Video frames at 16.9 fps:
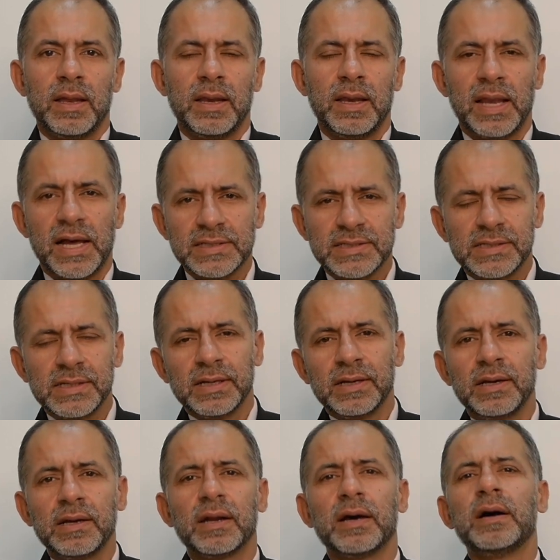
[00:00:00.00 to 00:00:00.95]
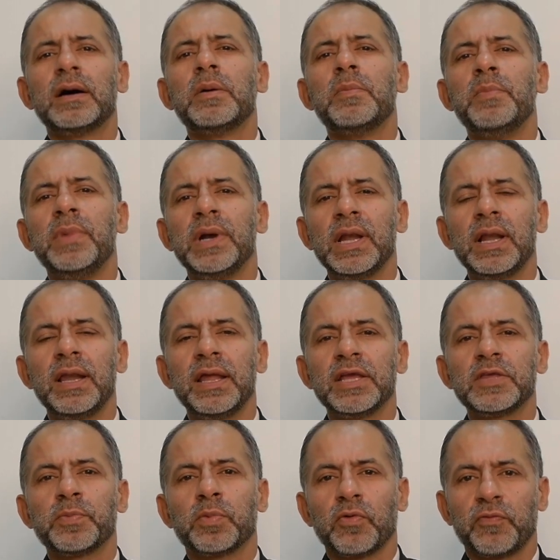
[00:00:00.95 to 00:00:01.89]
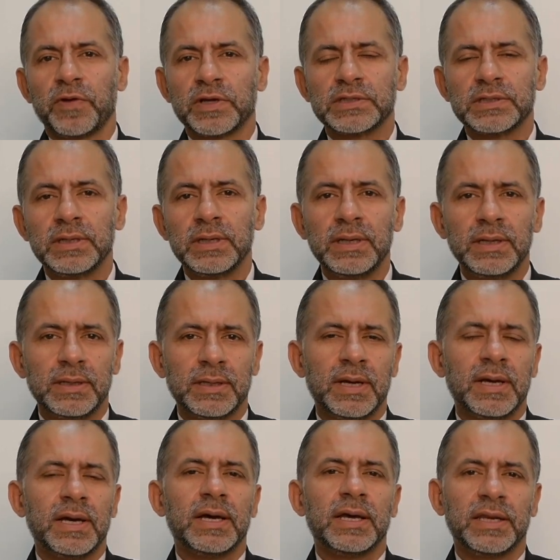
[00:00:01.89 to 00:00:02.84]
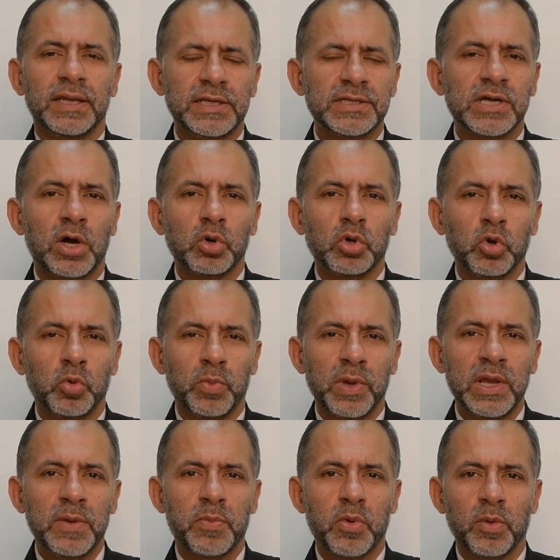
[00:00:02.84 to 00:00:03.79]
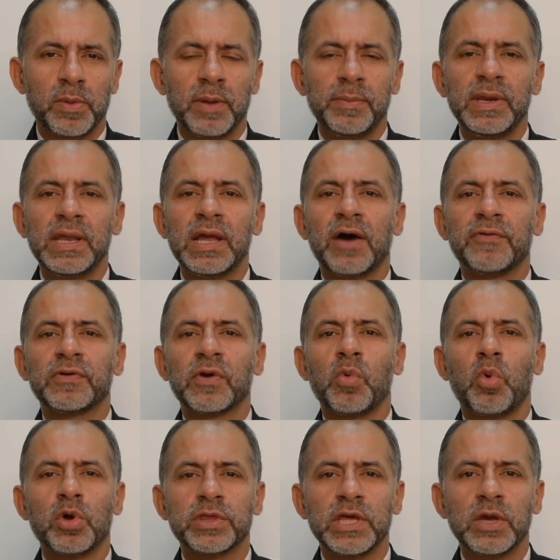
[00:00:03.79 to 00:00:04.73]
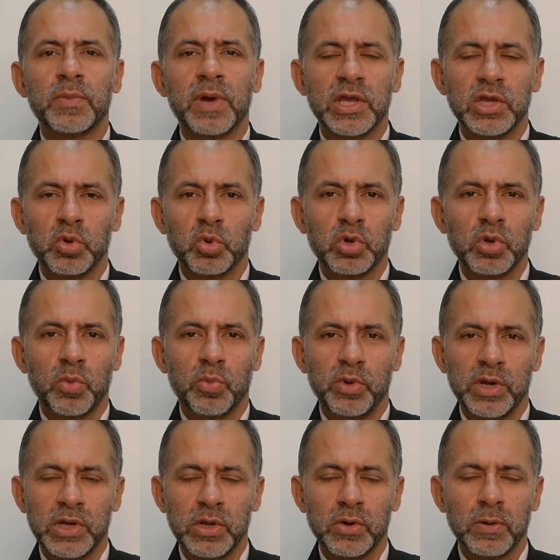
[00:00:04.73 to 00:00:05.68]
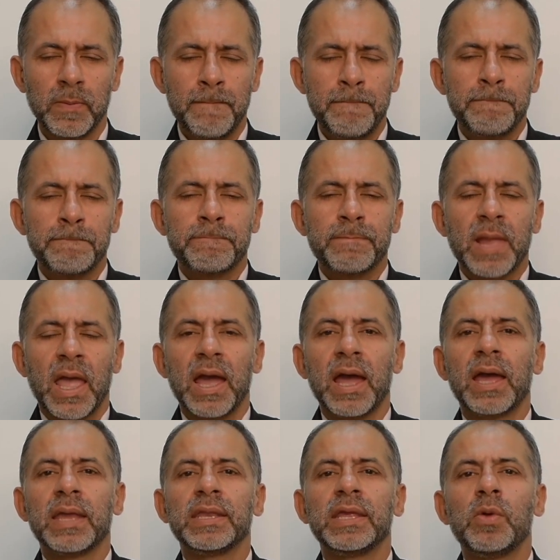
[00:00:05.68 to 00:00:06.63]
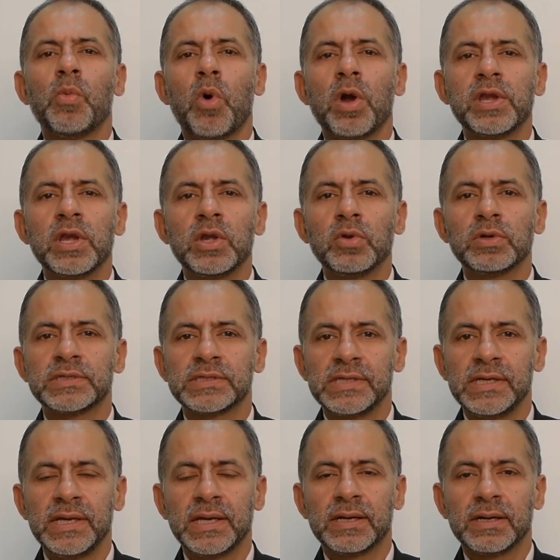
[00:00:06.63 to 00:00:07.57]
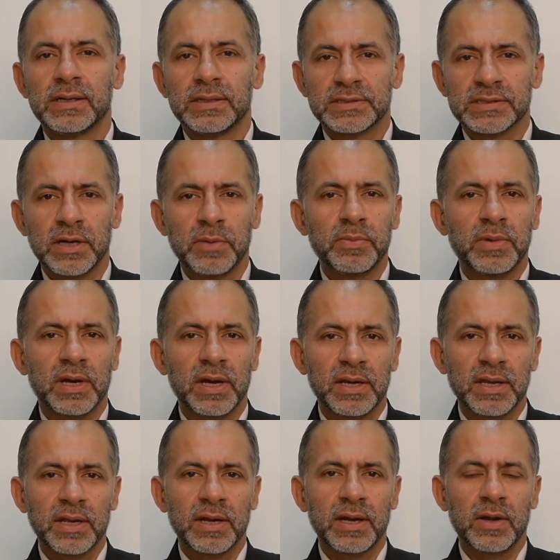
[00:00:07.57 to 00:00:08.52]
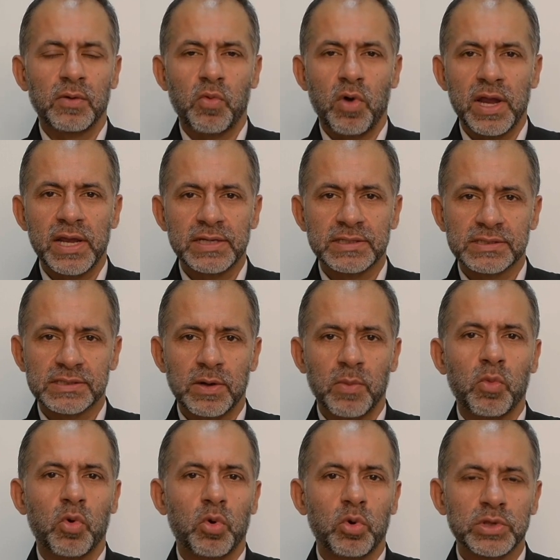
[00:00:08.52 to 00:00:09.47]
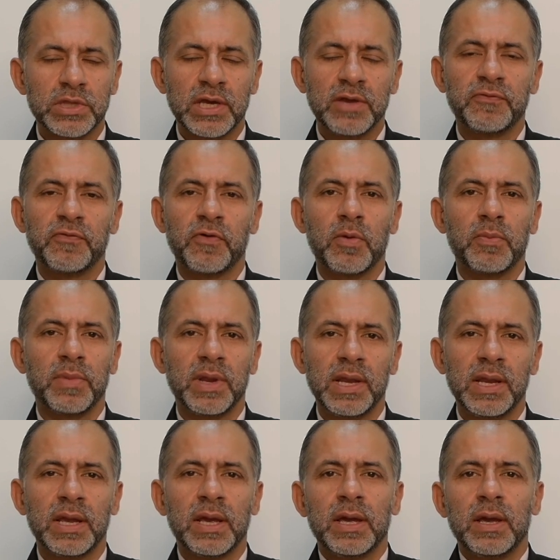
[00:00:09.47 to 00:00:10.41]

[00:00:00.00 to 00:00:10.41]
Last year, a middle-aged professional reached out to me, probably after watching my YouTube video, and he wanted to seek some career advice, some coaching from me